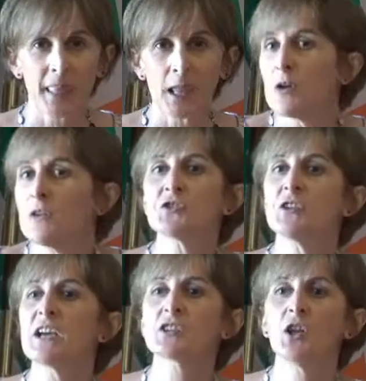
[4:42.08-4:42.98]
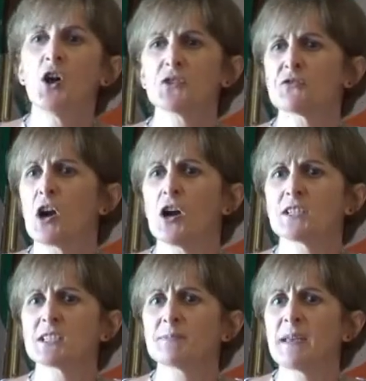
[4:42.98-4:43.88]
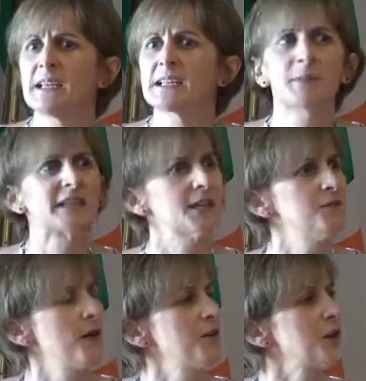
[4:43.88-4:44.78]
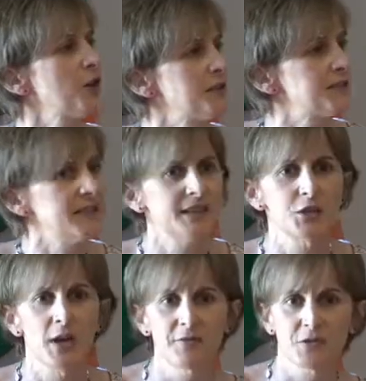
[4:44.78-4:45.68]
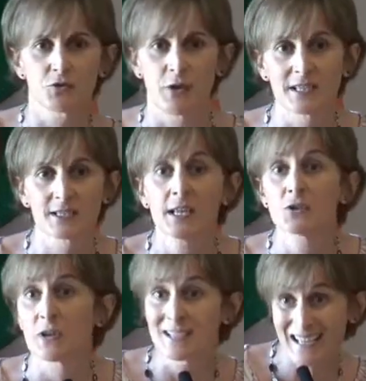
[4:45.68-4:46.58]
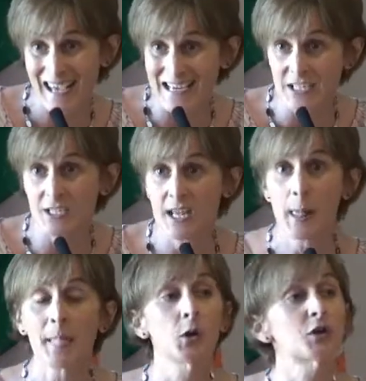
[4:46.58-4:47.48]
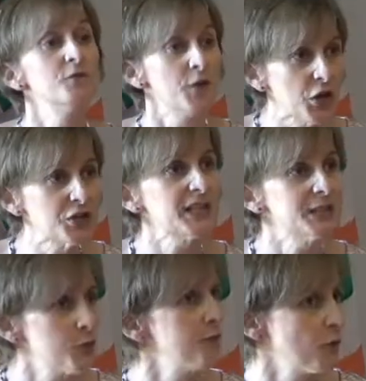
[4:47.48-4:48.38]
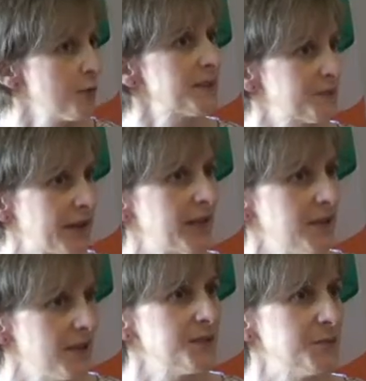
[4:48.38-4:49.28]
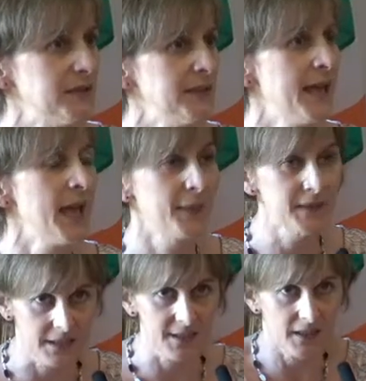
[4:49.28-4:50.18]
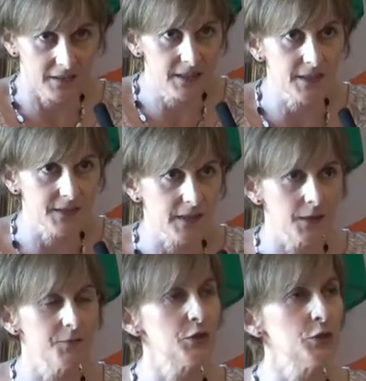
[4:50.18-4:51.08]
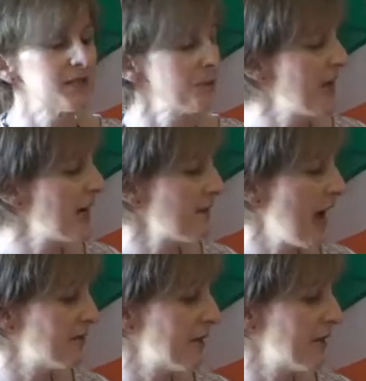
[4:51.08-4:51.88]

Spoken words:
where international law is regarded as being a little bit like a foreign currency that you have to translate or convert into a form that's recognisable? And this is the kind of dualism we have in